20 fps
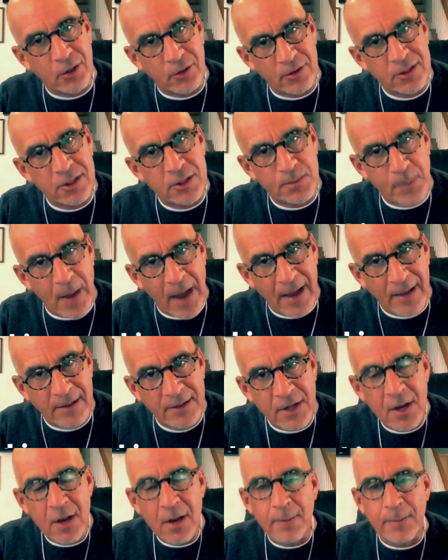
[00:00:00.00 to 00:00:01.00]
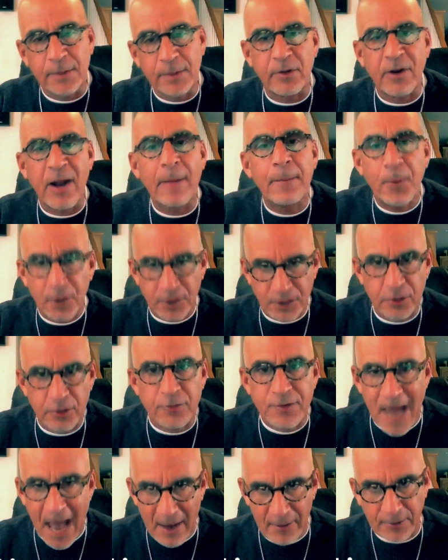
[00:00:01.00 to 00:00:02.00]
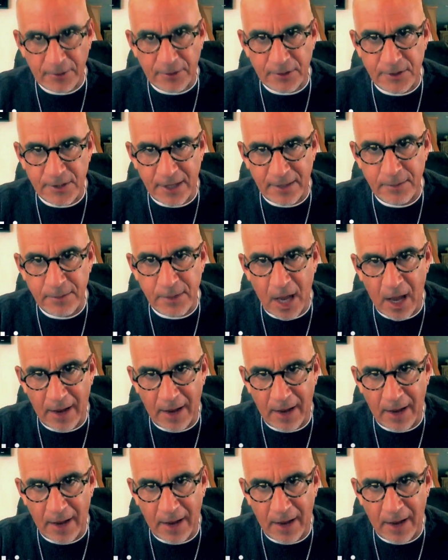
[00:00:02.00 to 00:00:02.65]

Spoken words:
expense, but they're not putting you down at the same time.